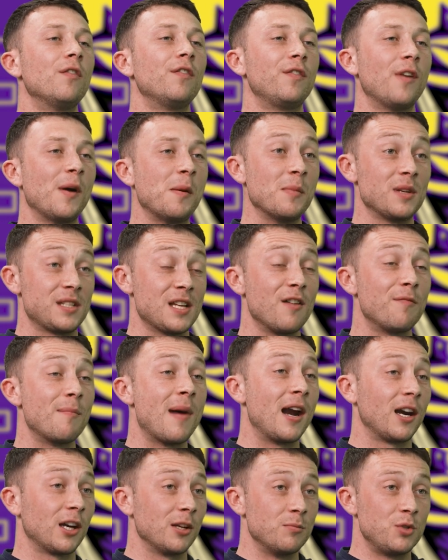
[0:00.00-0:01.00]
find myself
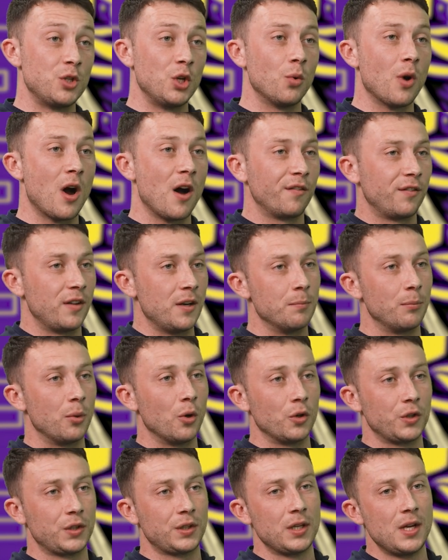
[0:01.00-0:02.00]
marking him too often,
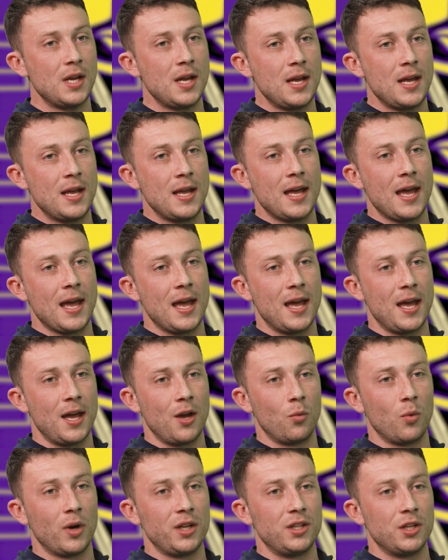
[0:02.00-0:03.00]
but
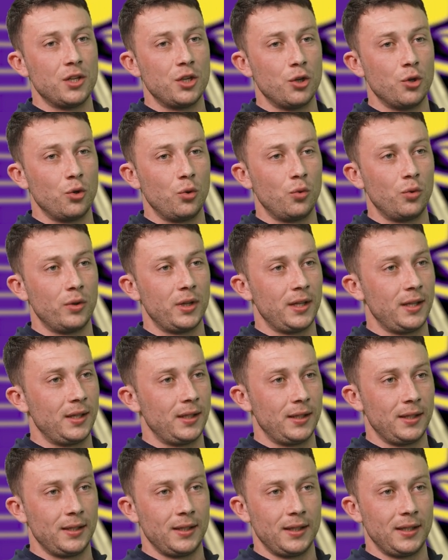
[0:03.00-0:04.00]
when you do,
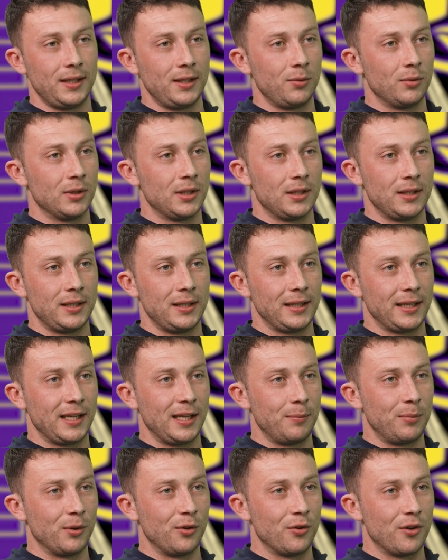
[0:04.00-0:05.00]
he'll
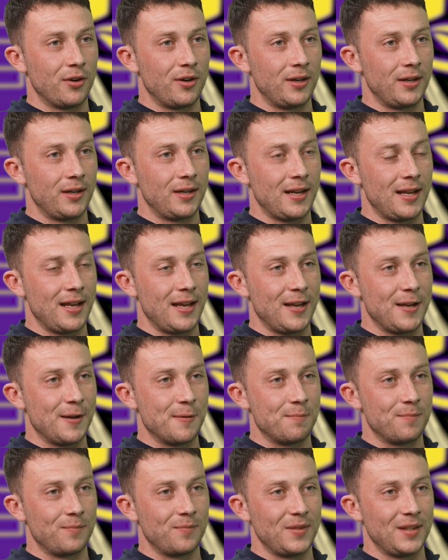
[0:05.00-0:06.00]
keep you running.
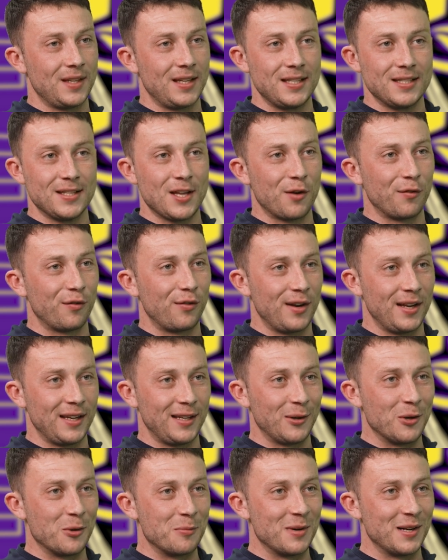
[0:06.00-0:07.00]
He's not afraid
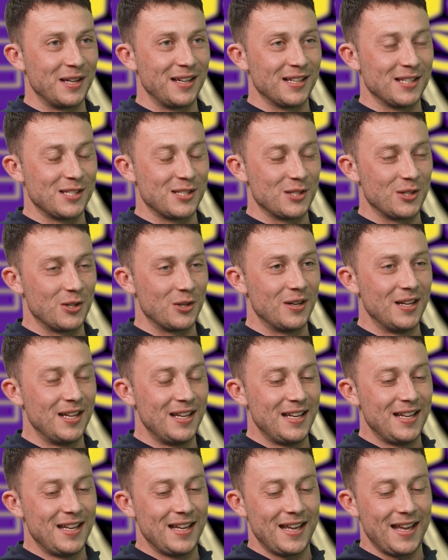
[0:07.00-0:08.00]
to go by you. So
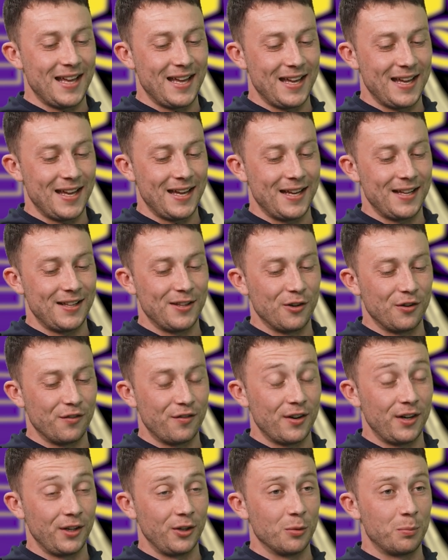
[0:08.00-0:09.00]

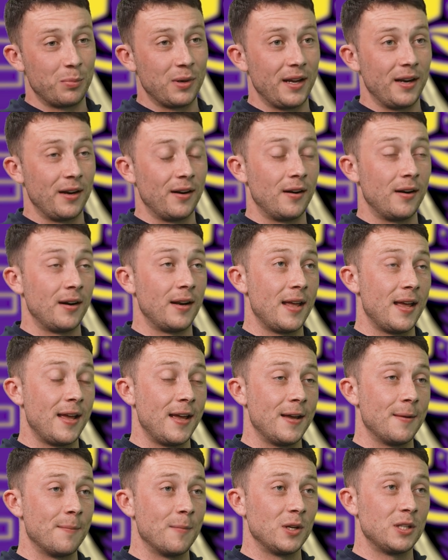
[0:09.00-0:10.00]
very good player.
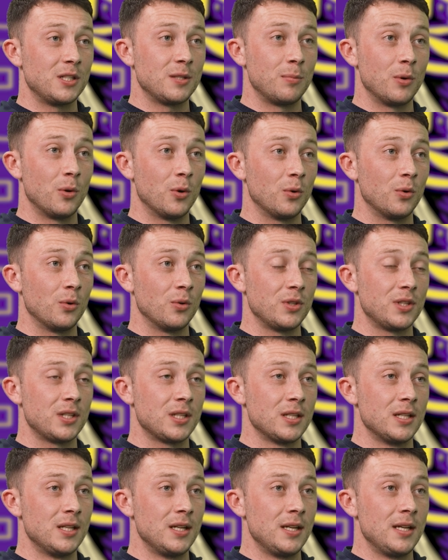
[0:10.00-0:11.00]
I
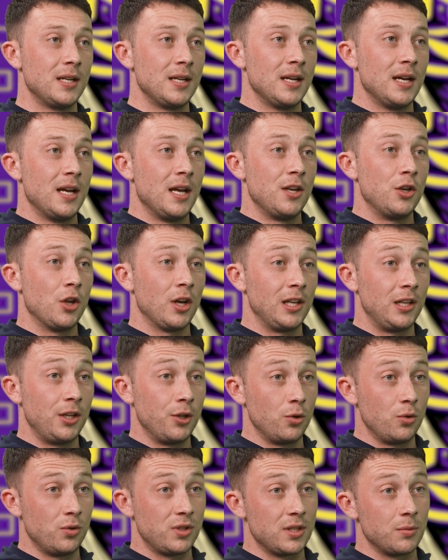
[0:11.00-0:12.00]
suppose Niall
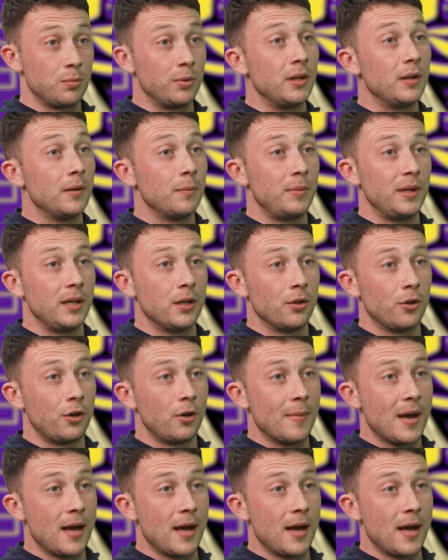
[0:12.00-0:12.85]
Hughes would be another